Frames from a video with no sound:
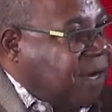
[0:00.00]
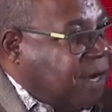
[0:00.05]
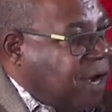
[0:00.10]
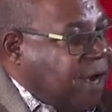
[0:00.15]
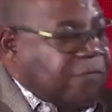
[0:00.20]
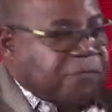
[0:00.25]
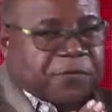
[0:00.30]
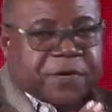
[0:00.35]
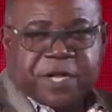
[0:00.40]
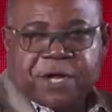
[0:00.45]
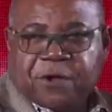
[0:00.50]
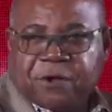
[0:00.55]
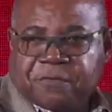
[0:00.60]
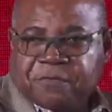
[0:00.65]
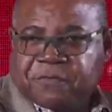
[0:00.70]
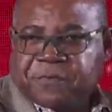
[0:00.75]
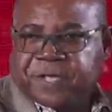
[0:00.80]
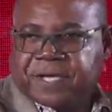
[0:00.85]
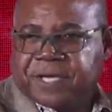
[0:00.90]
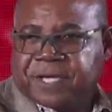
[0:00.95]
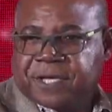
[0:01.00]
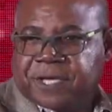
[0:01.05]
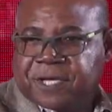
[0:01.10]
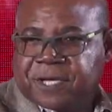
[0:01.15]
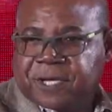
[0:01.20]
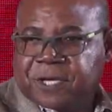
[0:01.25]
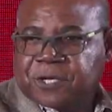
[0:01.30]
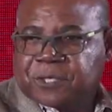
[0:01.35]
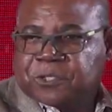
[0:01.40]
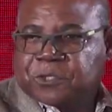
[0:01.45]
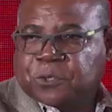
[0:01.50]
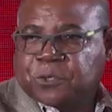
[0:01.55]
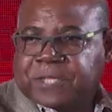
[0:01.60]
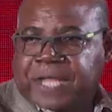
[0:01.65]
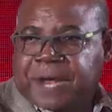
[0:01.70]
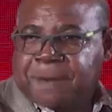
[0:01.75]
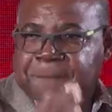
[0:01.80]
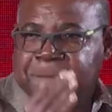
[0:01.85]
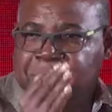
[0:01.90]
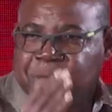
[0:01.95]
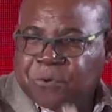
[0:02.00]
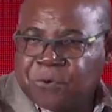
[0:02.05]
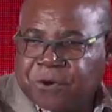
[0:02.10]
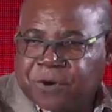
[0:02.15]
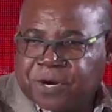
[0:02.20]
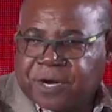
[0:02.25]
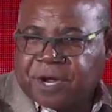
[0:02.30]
of recovery, so that more